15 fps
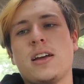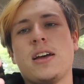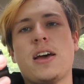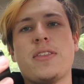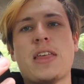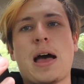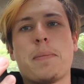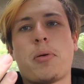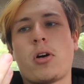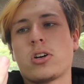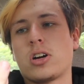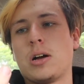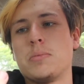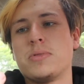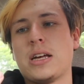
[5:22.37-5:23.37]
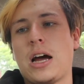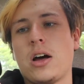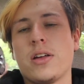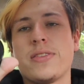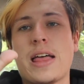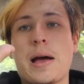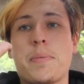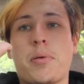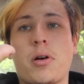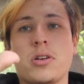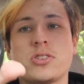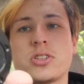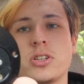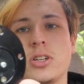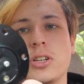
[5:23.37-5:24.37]
and that part comes out, and that
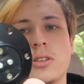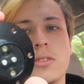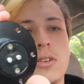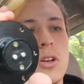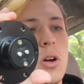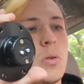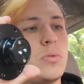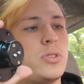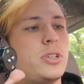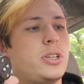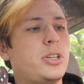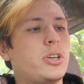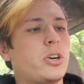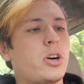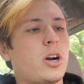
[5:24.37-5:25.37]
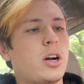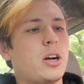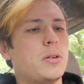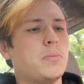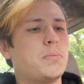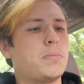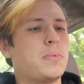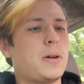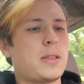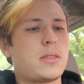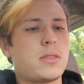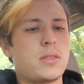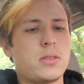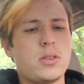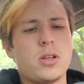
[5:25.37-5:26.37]
part's gonna go to your hub. But
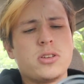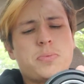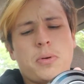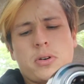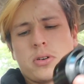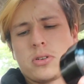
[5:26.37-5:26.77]
you know, this part